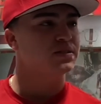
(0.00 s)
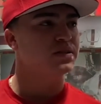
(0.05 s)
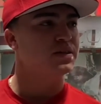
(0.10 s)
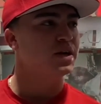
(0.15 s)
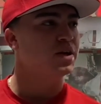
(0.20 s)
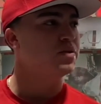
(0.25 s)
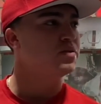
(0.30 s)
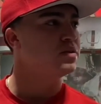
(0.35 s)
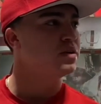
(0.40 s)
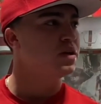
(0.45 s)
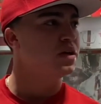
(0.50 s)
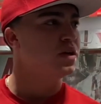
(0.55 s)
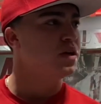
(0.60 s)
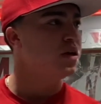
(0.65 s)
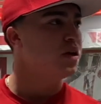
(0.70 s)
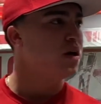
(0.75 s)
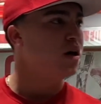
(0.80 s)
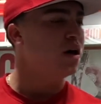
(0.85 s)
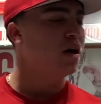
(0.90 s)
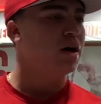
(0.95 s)
You know,
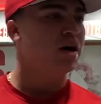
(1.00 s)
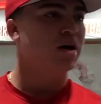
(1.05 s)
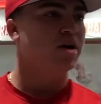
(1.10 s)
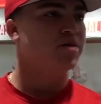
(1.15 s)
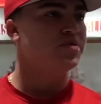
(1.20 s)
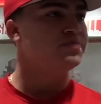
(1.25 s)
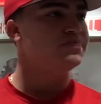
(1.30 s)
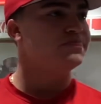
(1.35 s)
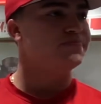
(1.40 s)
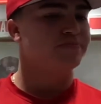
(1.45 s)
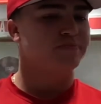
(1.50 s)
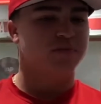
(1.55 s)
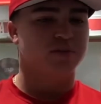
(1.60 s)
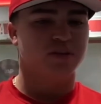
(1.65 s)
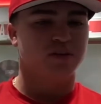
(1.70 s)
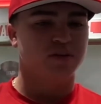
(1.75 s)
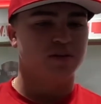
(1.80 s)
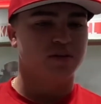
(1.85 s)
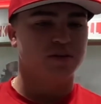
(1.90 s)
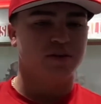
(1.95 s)
um,
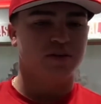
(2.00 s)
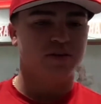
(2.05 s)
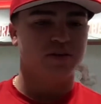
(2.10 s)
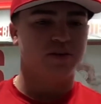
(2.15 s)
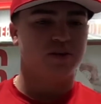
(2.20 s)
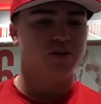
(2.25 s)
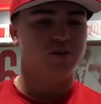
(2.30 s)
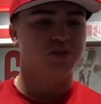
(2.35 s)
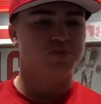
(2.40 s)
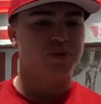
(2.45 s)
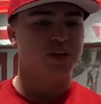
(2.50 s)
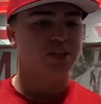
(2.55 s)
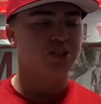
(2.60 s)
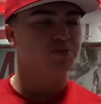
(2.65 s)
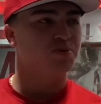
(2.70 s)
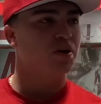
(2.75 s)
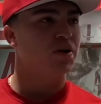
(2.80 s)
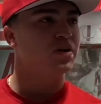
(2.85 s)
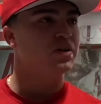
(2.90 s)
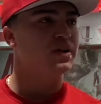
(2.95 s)
you know, it's
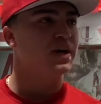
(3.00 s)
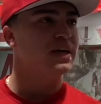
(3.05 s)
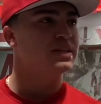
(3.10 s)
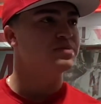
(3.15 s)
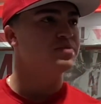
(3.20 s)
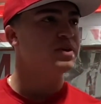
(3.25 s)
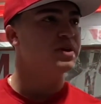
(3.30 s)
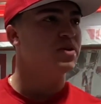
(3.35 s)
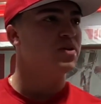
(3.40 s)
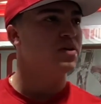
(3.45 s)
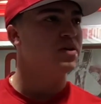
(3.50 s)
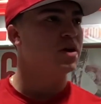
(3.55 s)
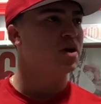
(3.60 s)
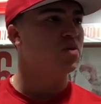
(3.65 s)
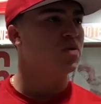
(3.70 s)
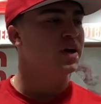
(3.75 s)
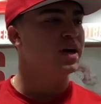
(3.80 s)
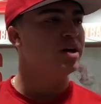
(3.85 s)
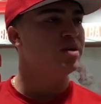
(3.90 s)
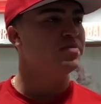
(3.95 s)
baseball. It hasn't been going our
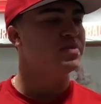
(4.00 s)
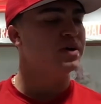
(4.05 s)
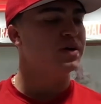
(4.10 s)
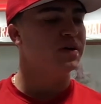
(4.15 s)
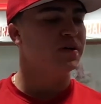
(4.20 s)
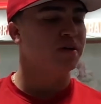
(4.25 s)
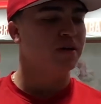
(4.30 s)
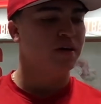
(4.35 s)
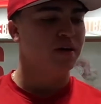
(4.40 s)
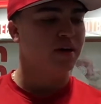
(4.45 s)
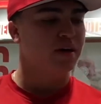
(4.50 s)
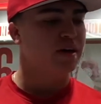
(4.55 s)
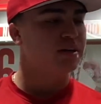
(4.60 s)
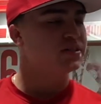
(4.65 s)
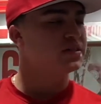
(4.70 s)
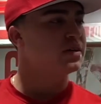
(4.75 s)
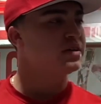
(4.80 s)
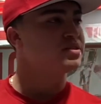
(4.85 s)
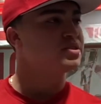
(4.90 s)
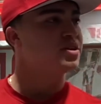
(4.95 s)
way, but it's
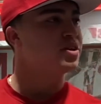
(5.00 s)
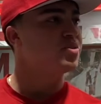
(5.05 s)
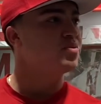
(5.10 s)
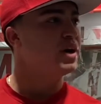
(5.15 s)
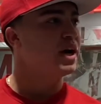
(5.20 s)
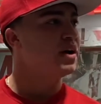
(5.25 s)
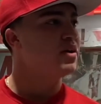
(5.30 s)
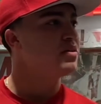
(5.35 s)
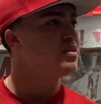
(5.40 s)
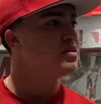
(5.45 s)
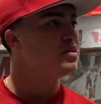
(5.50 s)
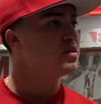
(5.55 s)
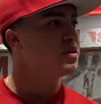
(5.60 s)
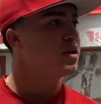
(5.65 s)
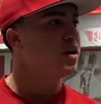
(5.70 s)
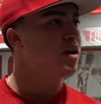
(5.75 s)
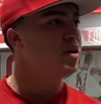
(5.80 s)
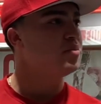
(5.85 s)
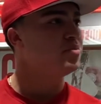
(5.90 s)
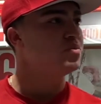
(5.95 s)
going to turn around.
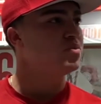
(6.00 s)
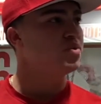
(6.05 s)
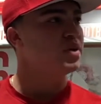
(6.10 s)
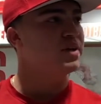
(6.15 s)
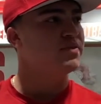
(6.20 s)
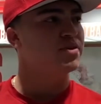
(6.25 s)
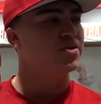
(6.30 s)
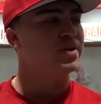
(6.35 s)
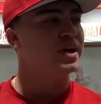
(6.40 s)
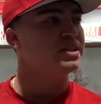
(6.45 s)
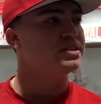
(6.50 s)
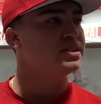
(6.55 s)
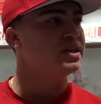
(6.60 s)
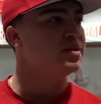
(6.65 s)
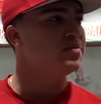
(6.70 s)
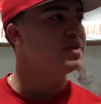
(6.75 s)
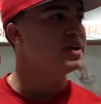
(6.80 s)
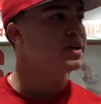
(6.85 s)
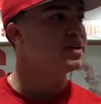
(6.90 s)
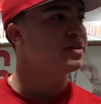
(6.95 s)
Um, we have a great
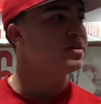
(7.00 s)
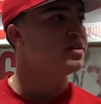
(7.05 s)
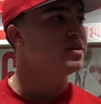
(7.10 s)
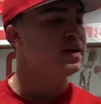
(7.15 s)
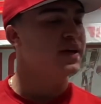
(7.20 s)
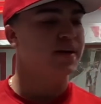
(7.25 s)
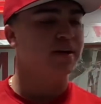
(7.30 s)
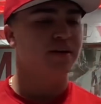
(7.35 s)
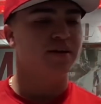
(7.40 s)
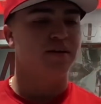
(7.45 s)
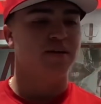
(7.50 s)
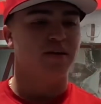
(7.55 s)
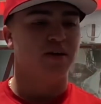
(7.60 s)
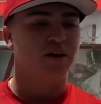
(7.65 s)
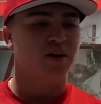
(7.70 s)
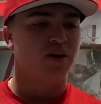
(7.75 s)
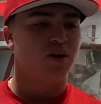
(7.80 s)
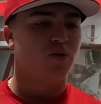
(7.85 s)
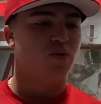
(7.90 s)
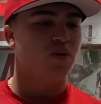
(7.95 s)
team here, and
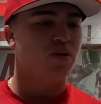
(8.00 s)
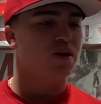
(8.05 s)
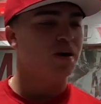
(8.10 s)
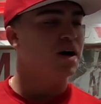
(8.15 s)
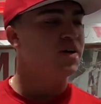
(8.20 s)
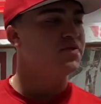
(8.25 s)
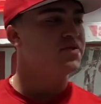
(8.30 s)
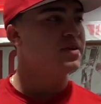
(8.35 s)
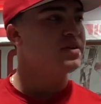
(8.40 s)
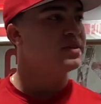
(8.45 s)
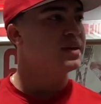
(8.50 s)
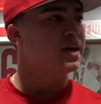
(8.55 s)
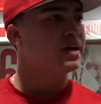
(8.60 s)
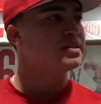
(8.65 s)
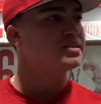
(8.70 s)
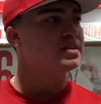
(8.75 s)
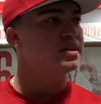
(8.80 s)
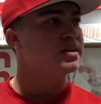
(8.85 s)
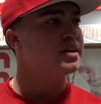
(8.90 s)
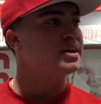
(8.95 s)
we're confident that
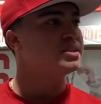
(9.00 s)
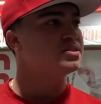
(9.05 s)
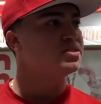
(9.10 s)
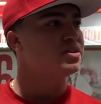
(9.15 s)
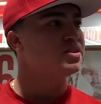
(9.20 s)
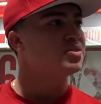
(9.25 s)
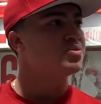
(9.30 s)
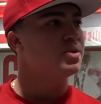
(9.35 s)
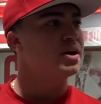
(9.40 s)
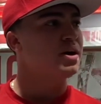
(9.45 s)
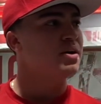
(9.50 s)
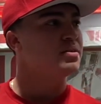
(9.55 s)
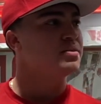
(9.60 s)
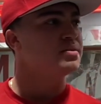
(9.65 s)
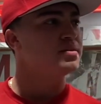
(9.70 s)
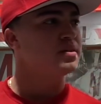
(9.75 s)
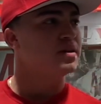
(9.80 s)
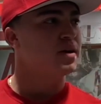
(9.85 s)
it's going to get turned around.